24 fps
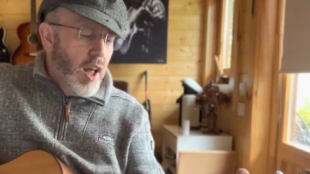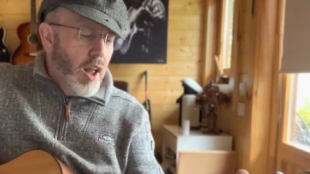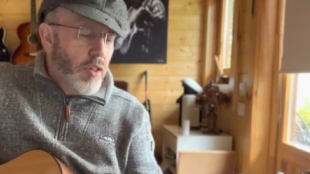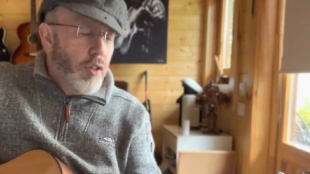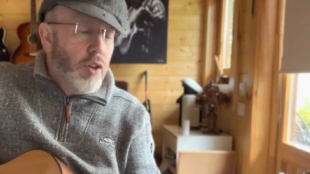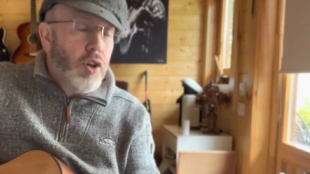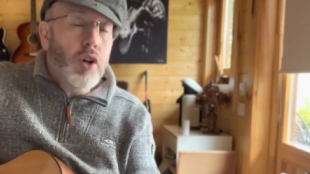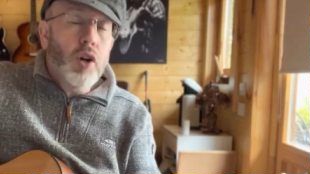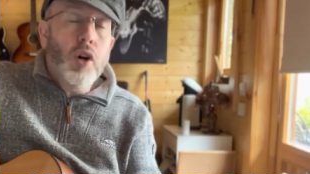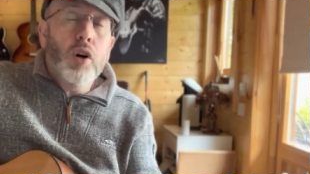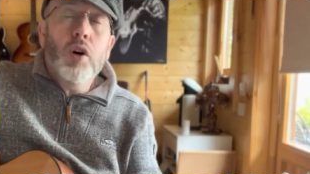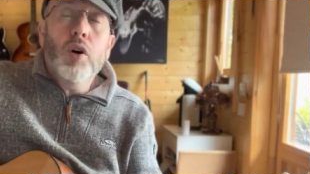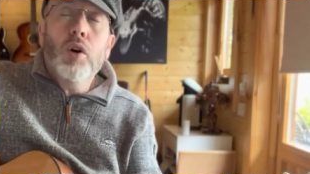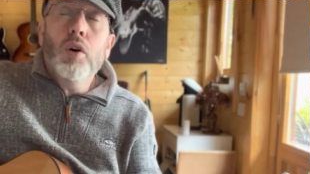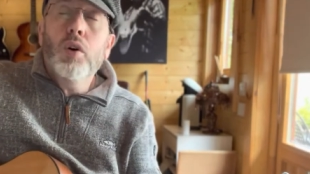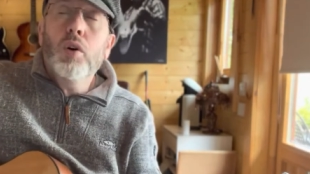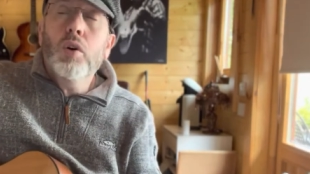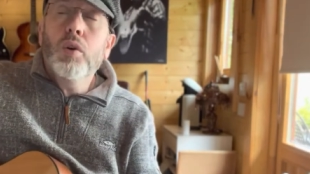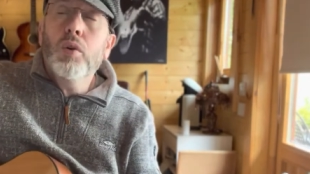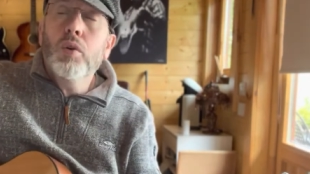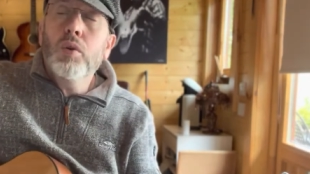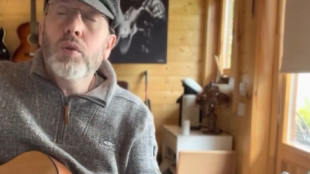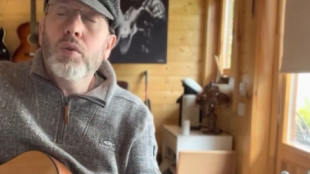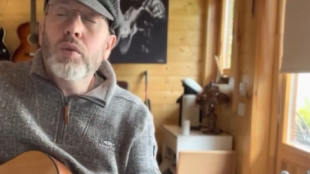the
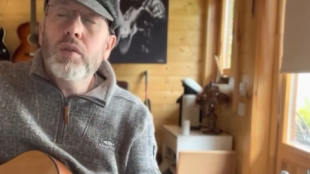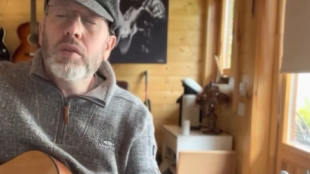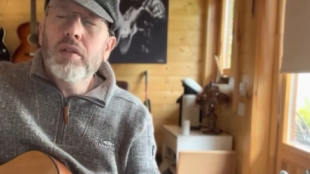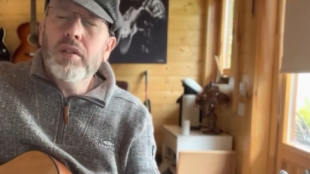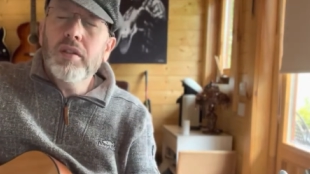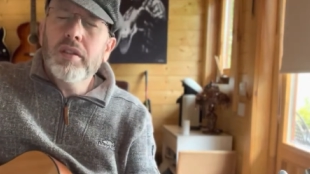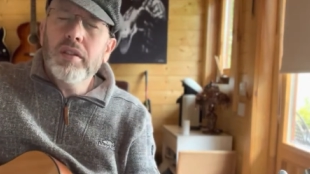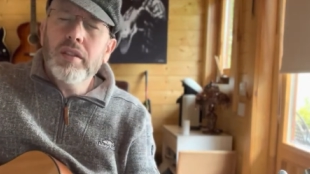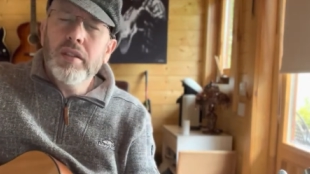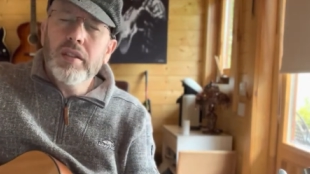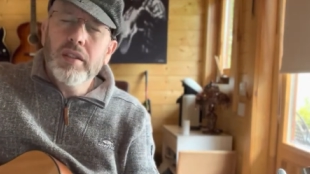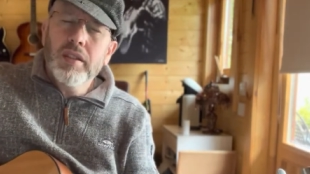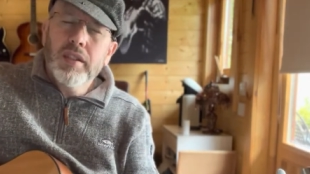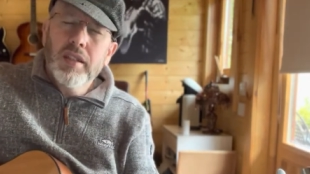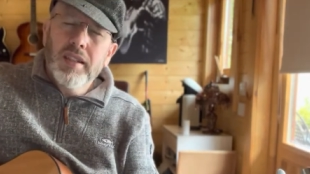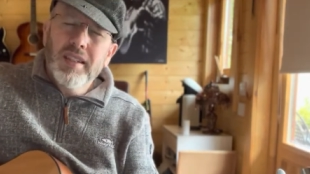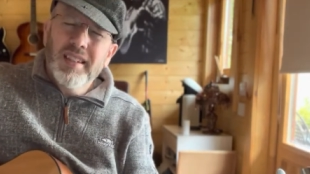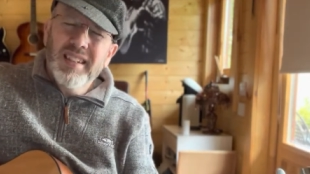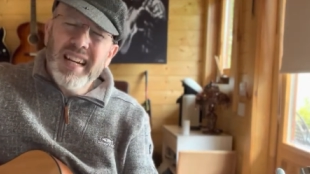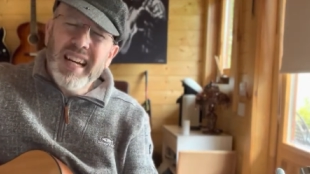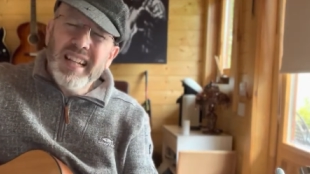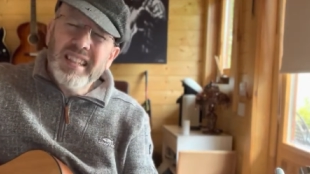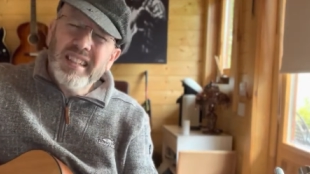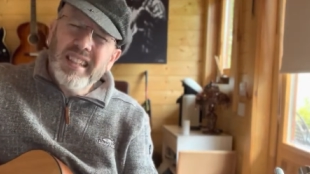gold
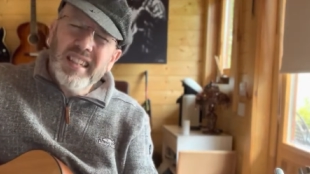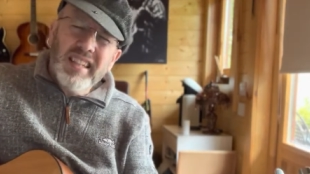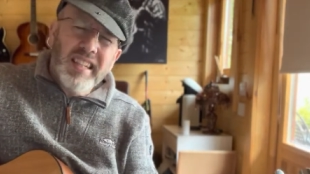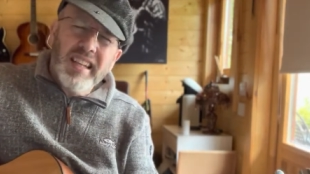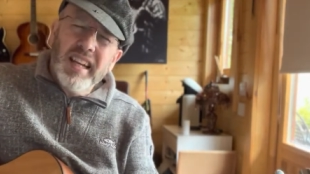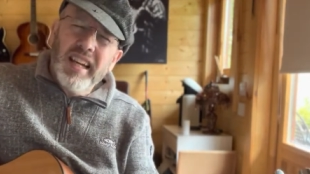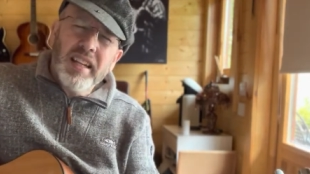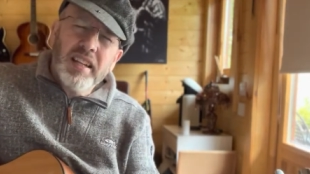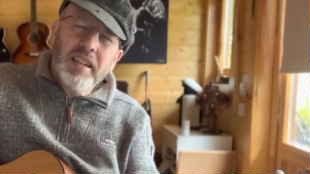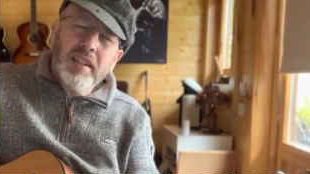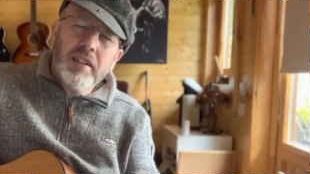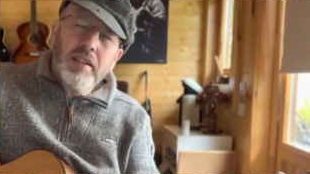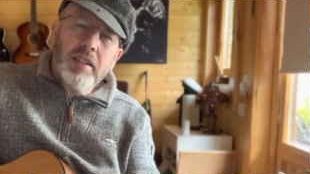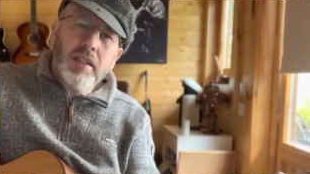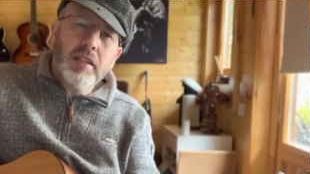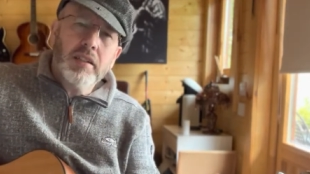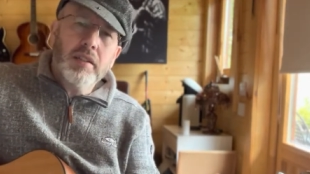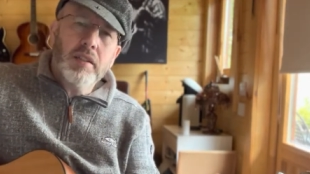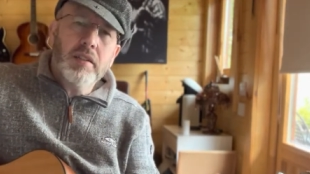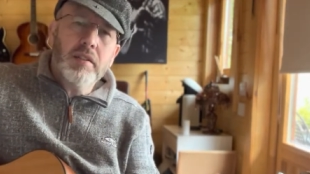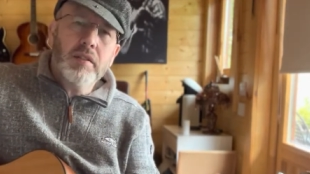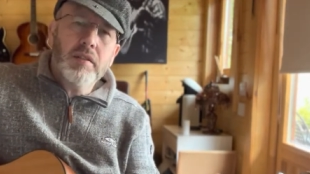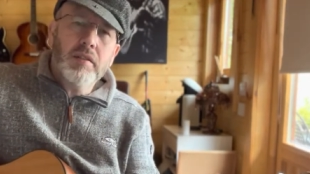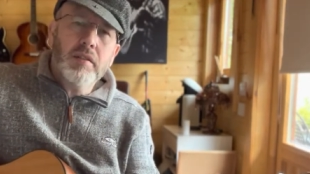at the end
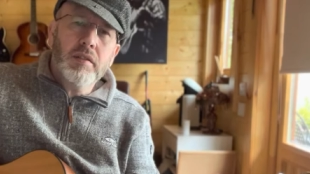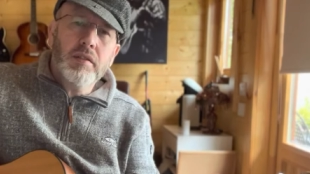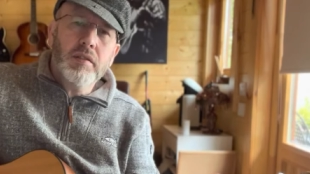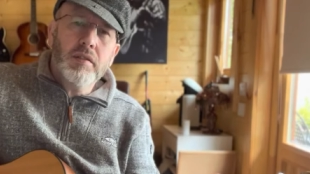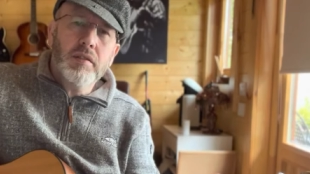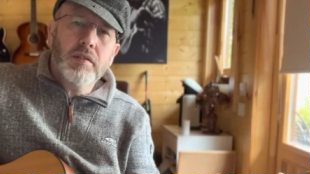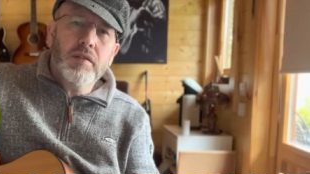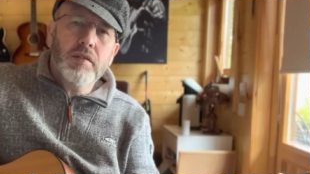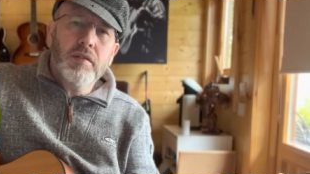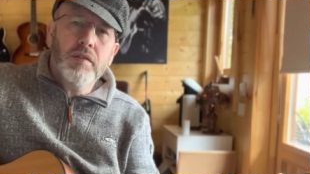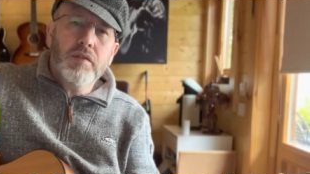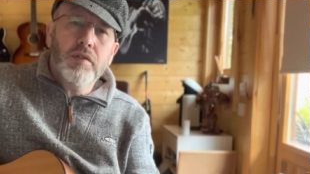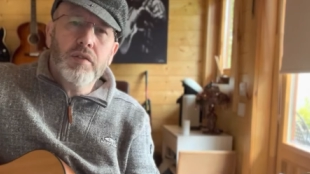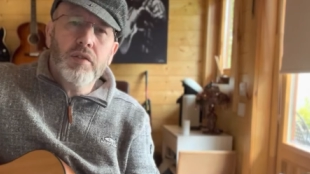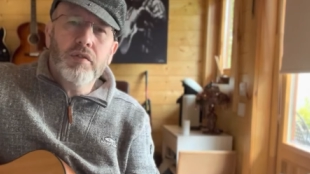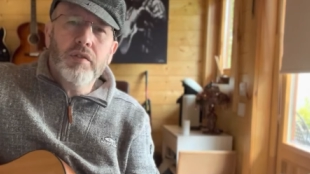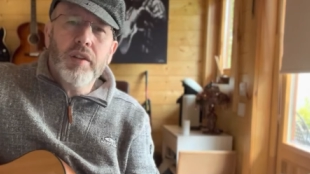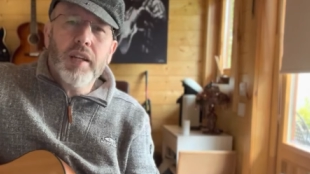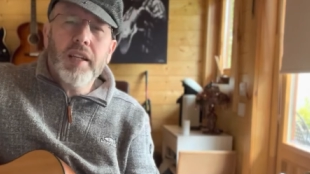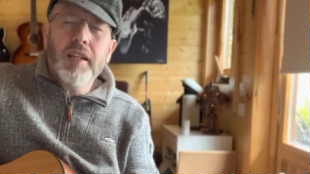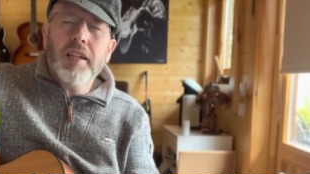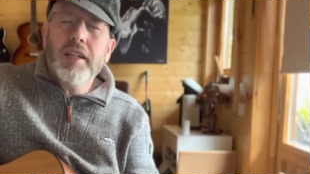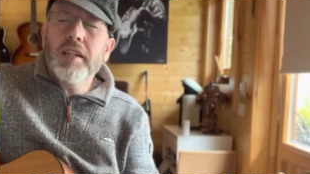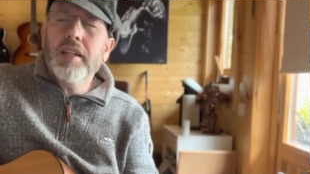of the
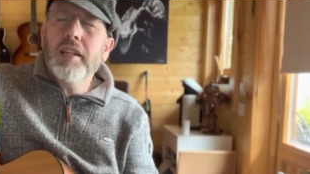rainbow.